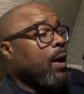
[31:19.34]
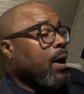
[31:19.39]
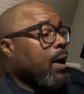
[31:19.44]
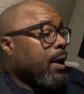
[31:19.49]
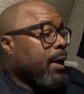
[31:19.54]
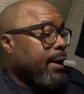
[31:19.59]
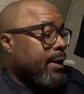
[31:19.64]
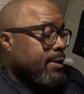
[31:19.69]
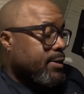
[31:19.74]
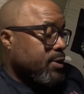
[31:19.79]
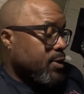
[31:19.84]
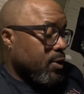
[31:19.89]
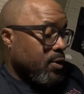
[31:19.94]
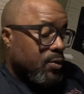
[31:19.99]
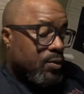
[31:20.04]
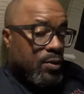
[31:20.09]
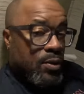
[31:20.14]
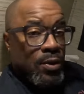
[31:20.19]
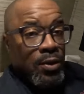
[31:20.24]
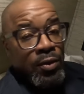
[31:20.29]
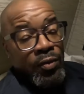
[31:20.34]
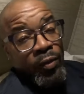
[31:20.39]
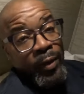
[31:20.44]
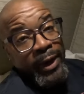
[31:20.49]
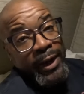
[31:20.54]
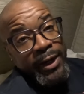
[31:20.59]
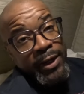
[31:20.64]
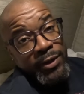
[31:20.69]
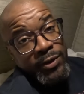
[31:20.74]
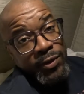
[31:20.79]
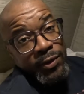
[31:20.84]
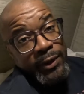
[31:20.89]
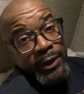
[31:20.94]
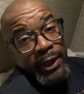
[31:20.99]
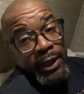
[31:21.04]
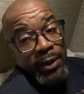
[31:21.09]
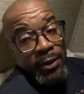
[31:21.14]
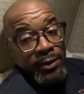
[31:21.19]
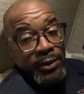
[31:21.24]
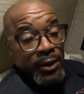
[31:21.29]
All right, so ratings on
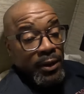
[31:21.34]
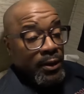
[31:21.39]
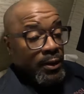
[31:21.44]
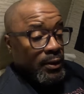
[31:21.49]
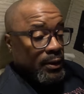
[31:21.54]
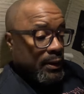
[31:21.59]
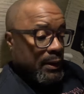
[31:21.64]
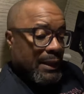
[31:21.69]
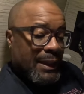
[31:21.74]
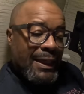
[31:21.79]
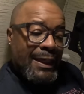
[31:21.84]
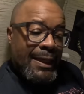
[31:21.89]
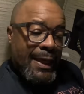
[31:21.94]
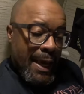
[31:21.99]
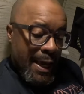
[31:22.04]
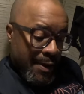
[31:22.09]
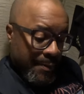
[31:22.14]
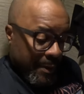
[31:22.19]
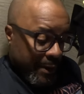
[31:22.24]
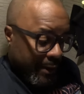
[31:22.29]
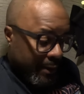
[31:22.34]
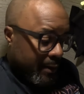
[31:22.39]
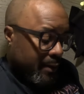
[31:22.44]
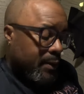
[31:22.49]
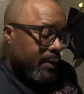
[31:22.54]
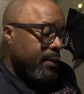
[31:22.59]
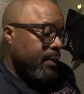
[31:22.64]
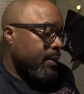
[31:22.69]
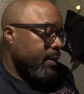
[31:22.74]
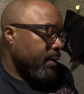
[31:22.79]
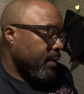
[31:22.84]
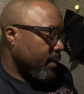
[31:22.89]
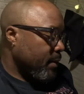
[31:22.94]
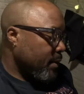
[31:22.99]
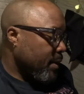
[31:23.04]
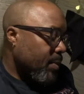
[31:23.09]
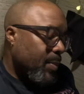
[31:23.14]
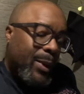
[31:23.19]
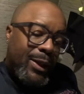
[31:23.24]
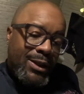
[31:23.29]
the elk dog, gamey.
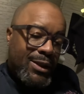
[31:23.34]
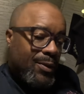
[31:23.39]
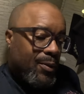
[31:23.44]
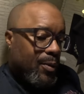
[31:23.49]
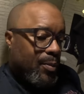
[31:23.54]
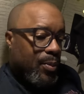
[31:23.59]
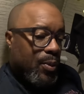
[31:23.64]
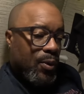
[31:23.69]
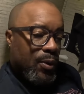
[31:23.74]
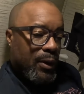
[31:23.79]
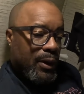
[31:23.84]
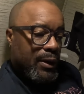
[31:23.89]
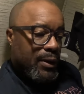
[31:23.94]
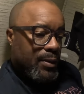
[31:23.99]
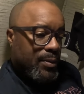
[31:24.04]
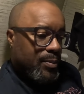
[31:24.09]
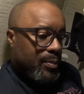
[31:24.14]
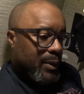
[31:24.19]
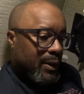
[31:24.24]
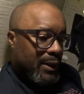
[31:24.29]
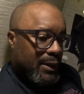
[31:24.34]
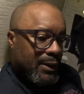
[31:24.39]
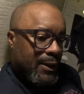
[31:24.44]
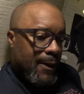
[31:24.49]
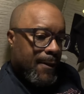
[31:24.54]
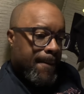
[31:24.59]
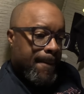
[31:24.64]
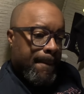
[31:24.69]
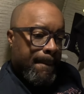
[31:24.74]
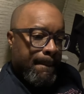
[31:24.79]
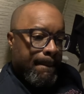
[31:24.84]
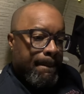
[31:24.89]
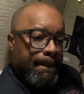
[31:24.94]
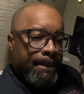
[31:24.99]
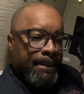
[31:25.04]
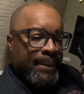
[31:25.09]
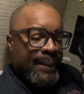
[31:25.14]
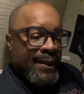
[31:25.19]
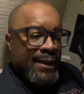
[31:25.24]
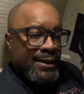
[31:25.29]
They mixed it with pork, but
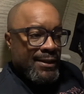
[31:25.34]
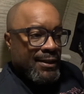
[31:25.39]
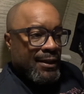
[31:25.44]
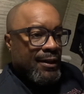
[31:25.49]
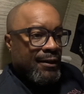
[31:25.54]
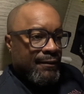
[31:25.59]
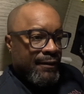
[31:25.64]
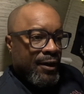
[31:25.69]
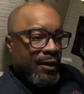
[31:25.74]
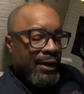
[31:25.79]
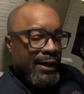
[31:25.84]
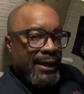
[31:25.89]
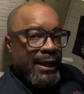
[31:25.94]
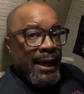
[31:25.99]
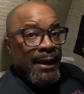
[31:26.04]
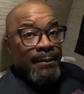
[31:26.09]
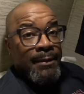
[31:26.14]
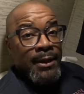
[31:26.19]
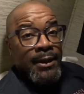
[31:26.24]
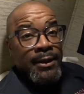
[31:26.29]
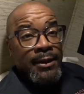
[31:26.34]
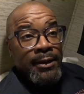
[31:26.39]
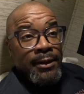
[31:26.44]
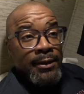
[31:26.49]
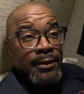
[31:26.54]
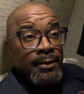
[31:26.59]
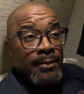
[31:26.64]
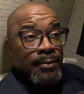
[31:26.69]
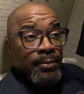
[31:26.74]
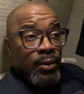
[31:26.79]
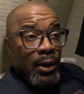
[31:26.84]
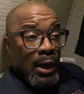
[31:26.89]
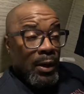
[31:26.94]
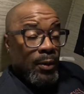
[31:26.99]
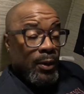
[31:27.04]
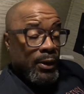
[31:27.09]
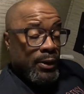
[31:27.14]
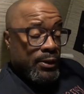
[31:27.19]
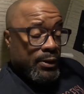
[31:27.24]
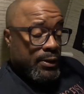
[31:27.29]
it's still a very gamey
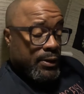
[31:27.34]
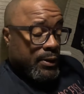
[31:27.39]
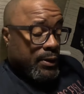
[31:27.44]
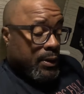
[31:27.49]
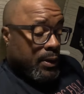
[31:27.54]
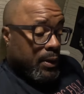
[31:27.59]
bratwurst.